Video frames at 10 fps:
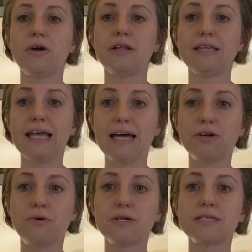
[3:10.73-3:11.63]
lead
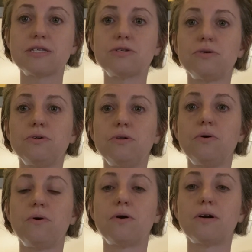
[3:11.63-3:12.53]
crystal
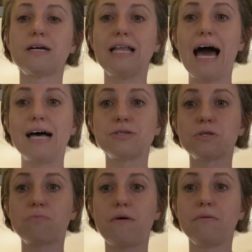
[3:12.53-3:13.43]
or glass
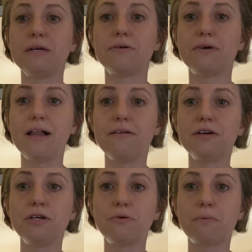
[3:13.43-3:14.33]
is probably
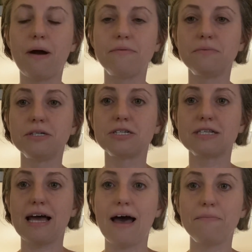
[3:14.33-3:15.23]
irrelevant. You were probably
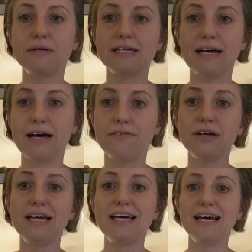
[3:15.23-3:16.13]
just happy to have
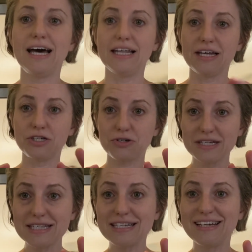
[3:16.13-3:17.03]

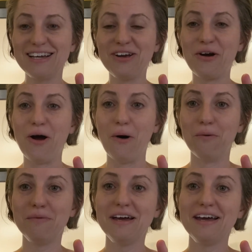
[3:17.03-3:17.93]
electricity in your
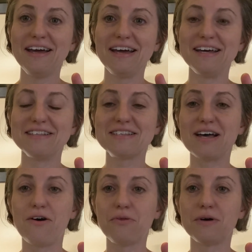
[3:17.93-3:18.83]
home in
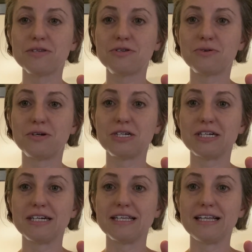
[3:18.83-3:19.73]
Southwest
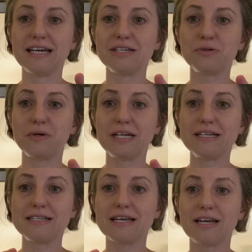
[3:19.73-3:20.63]
Georgia in the late
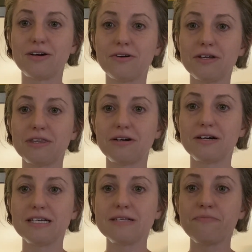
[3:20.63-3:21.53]
20s and early
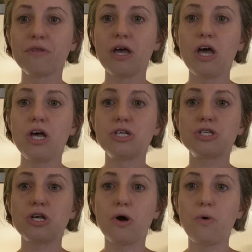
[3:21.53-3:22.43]
30s.
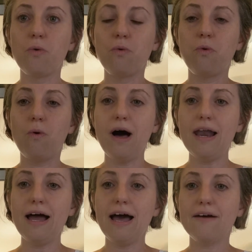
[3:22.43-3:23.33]
So what
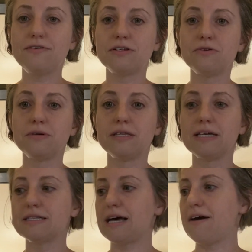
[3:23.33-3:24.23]
I have to do with
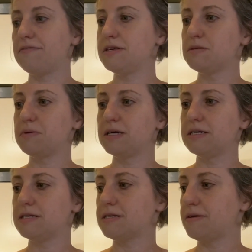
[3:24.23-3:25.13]
this, I have this
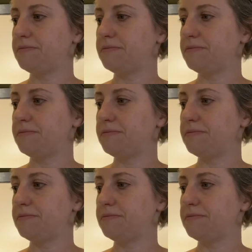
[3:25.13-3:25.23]
piece,